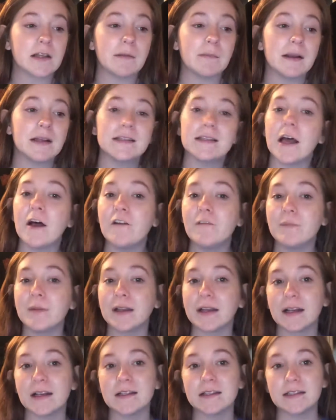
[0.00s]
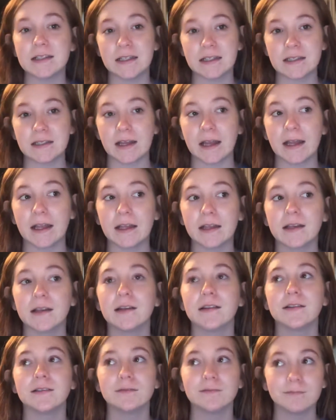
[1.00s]
on myself because it's like,
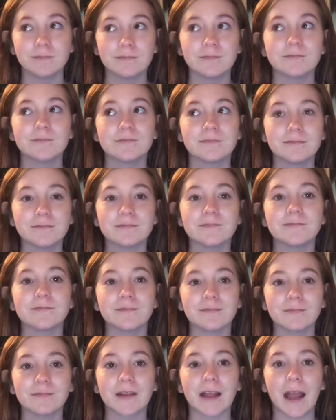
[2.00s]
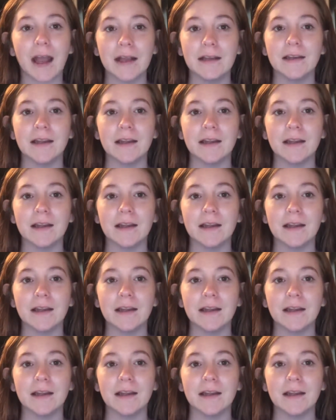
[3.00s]
I